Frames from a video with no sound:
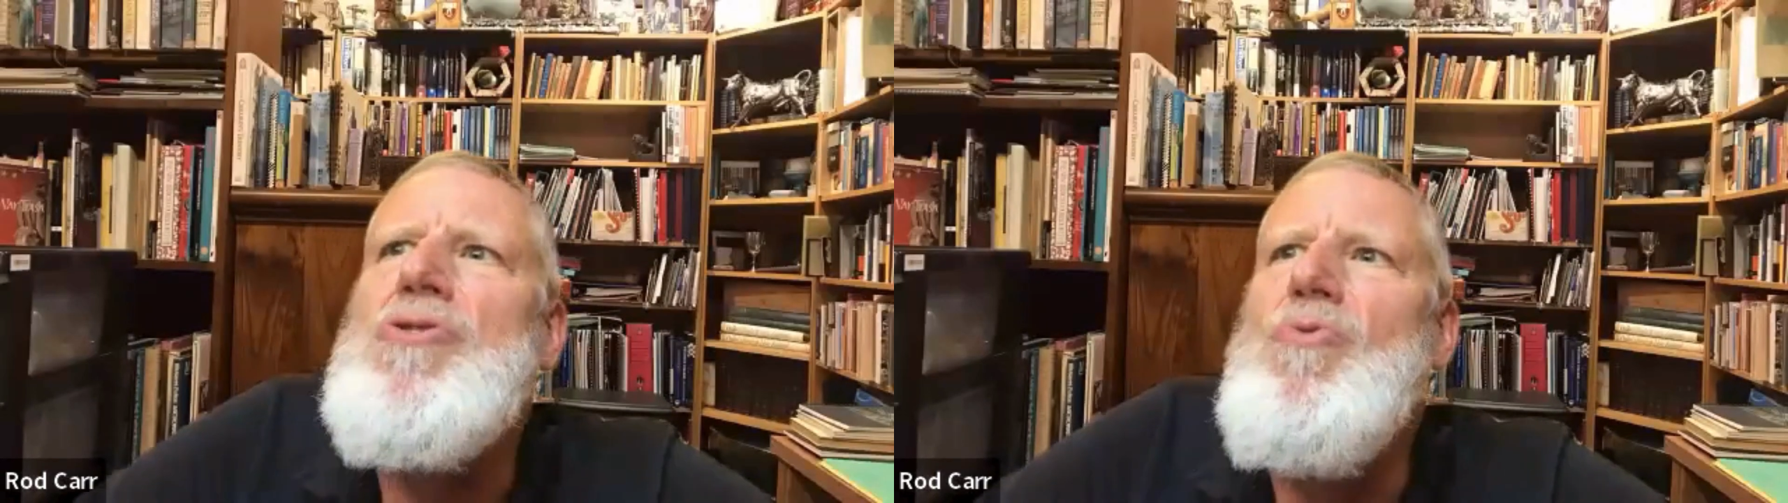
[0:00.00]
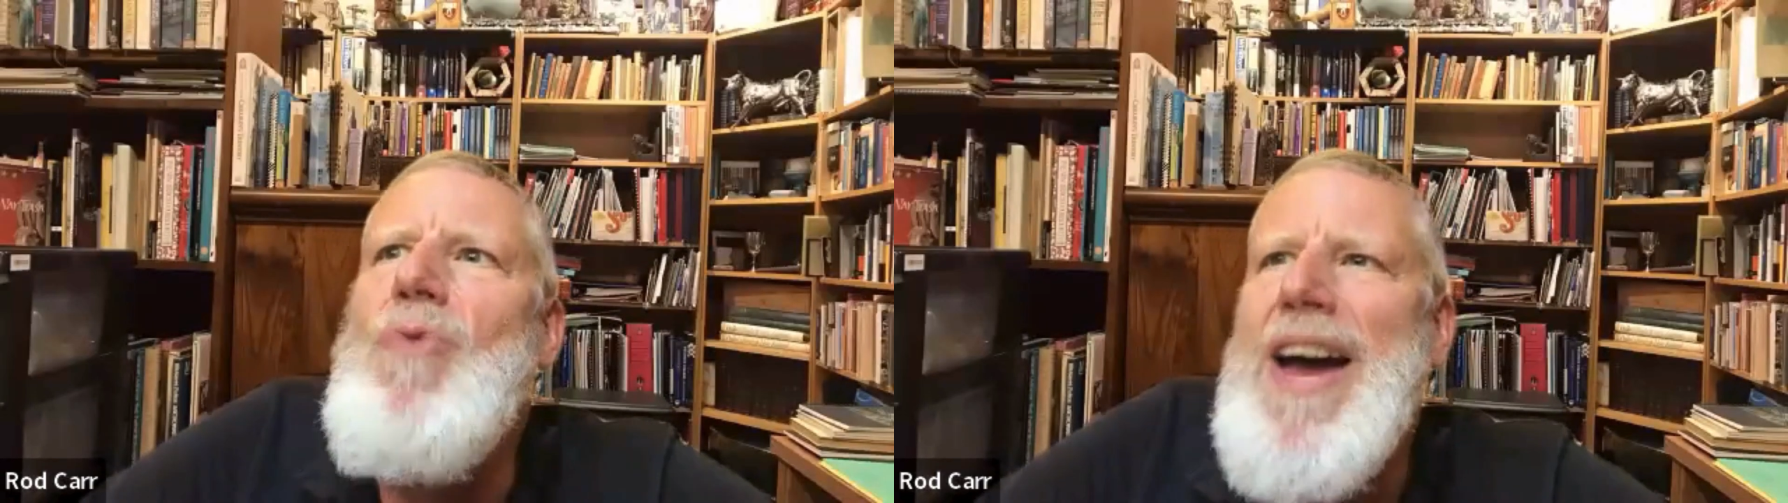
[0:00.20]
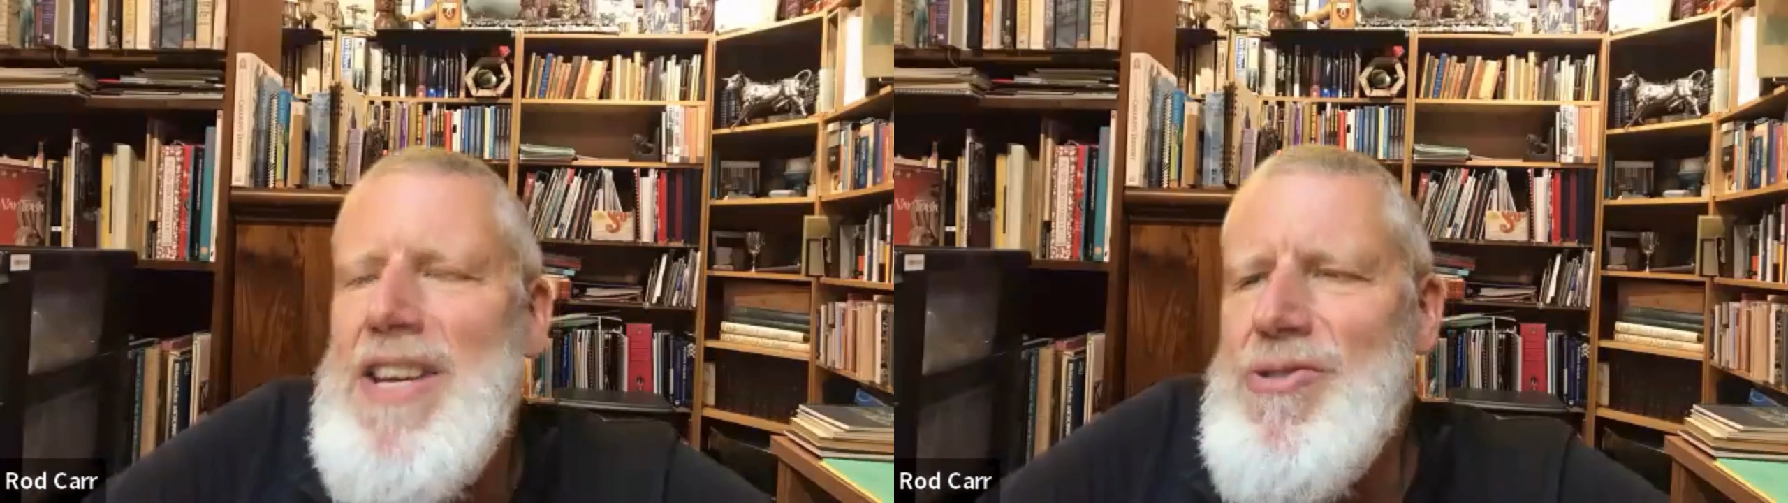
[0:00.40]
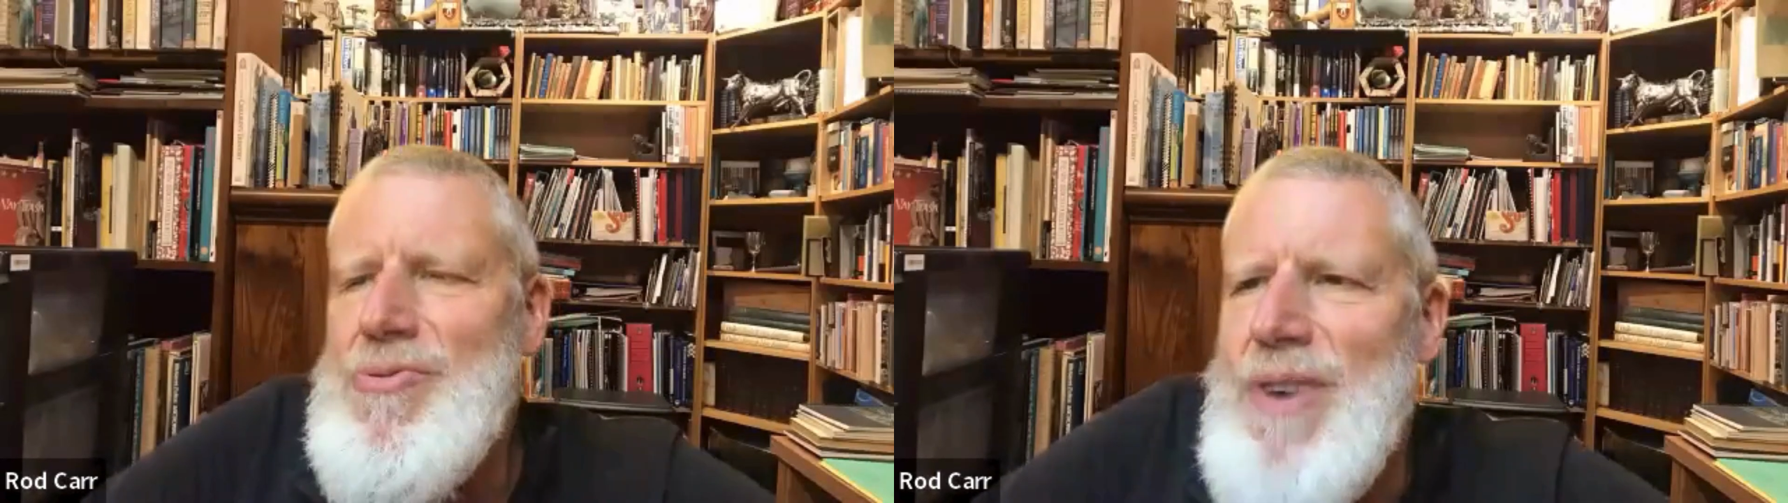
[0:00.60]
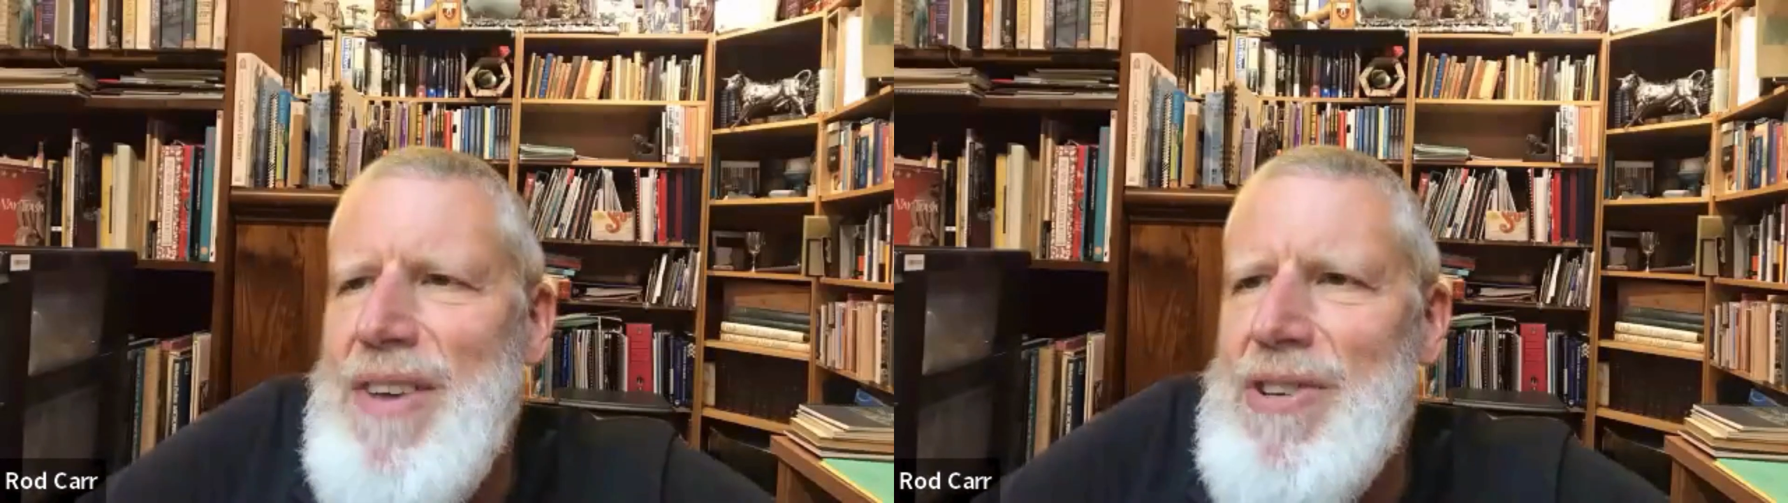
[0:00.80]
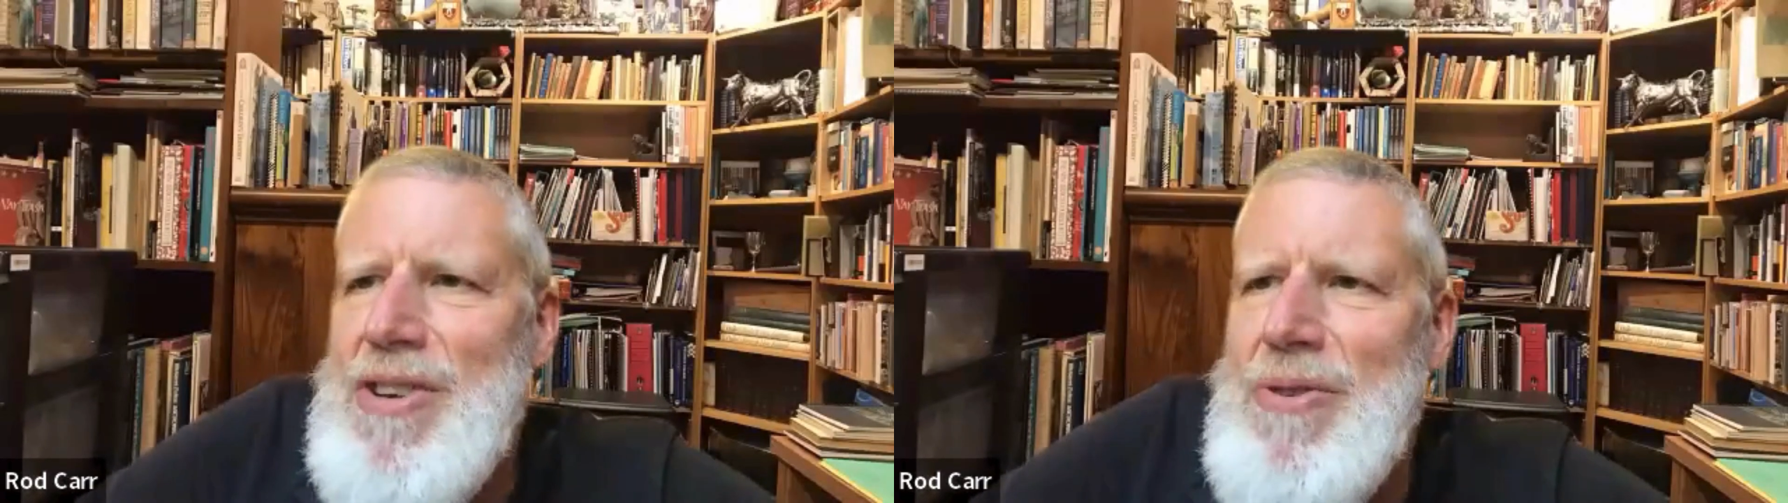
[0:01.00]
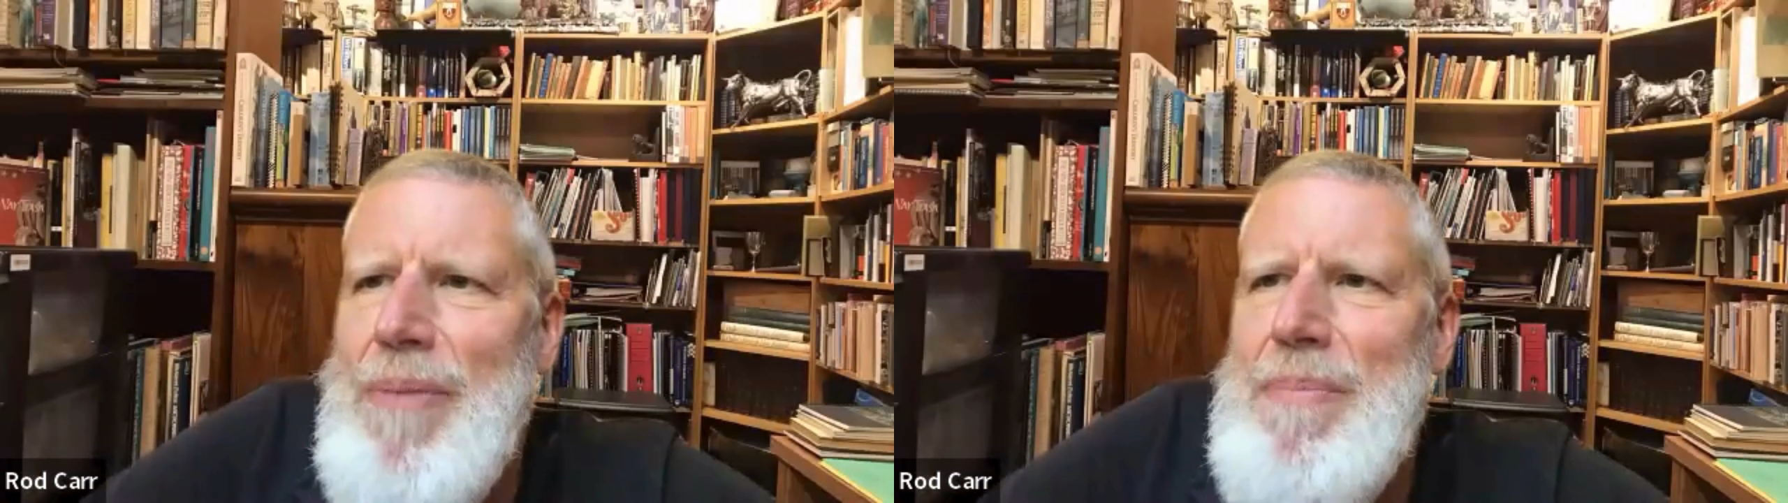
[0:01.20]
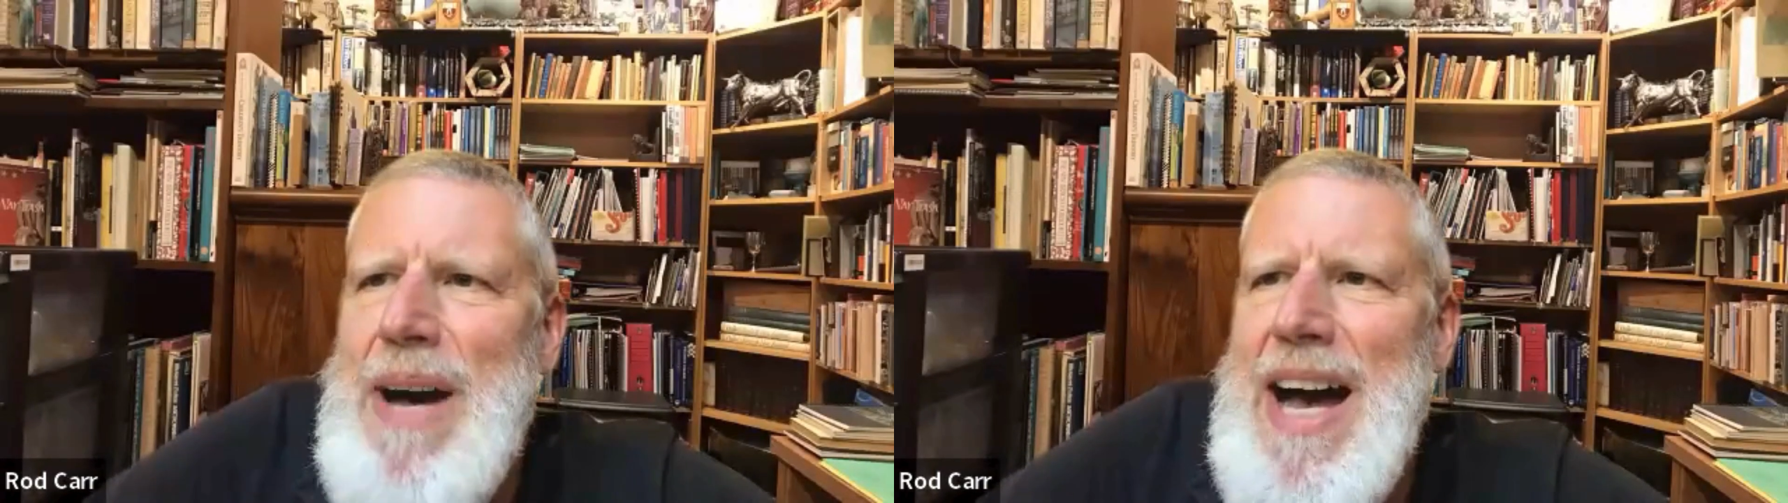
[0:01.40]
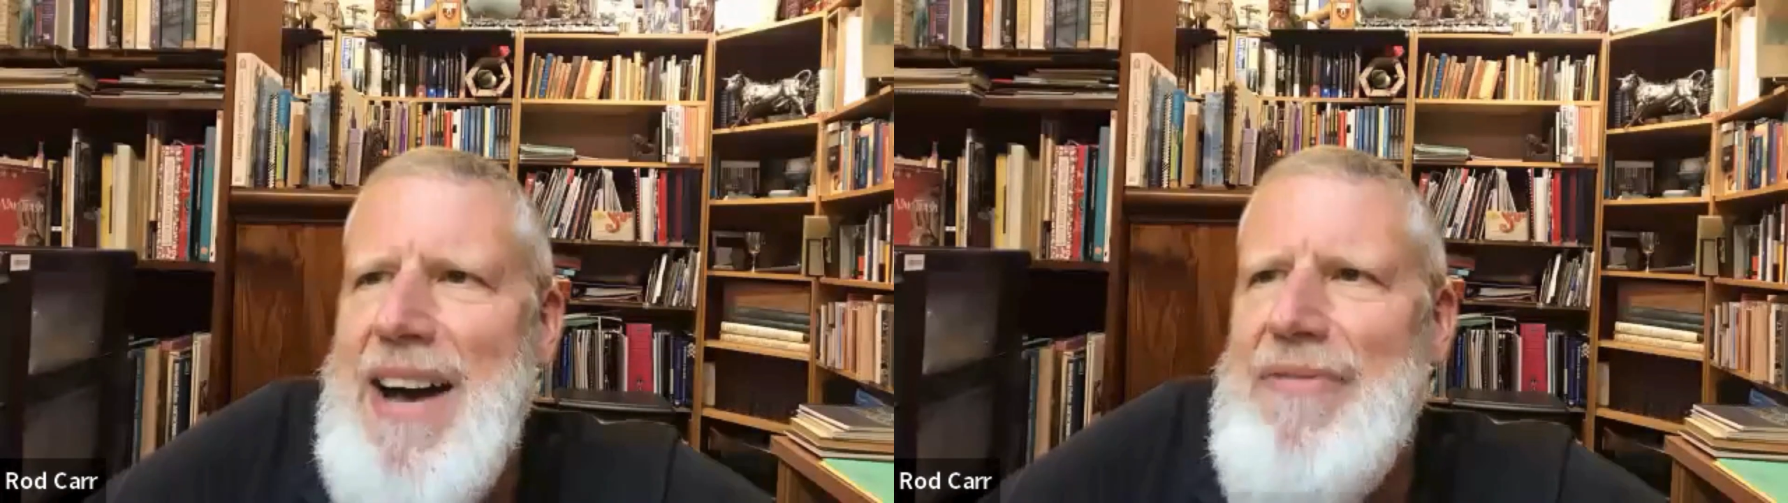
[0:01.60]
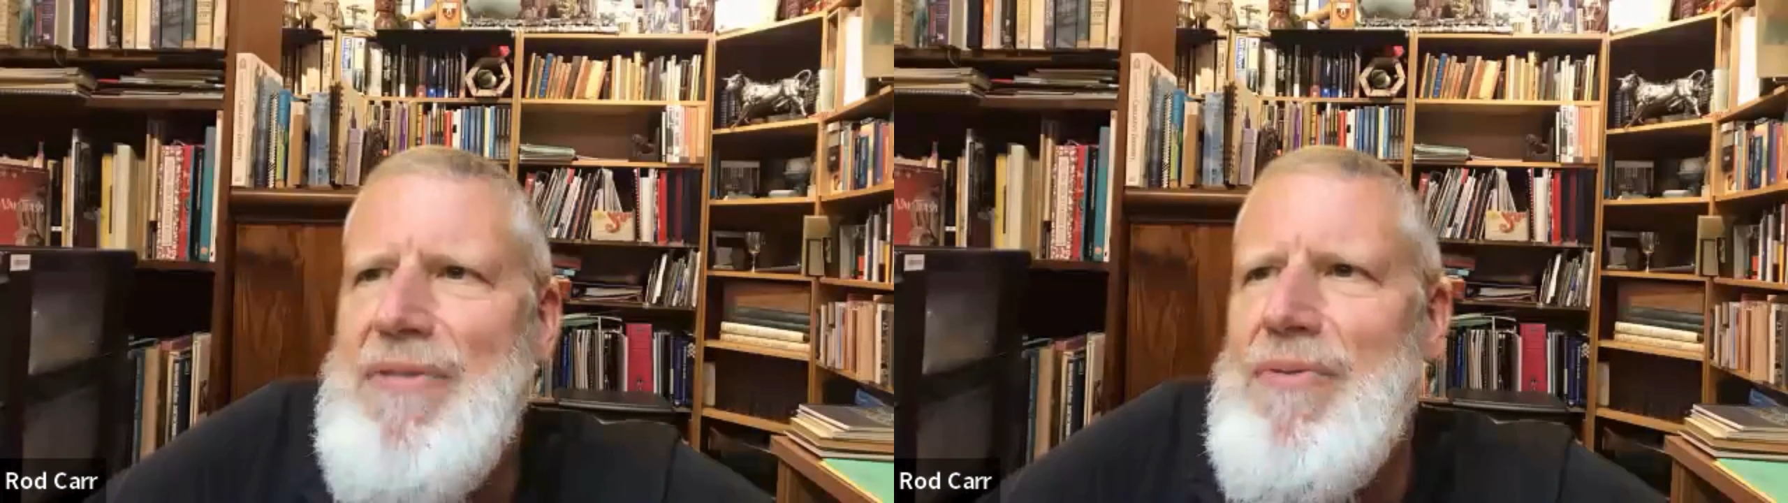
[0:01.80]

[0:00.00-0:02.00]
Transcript: to raise revenue on behalf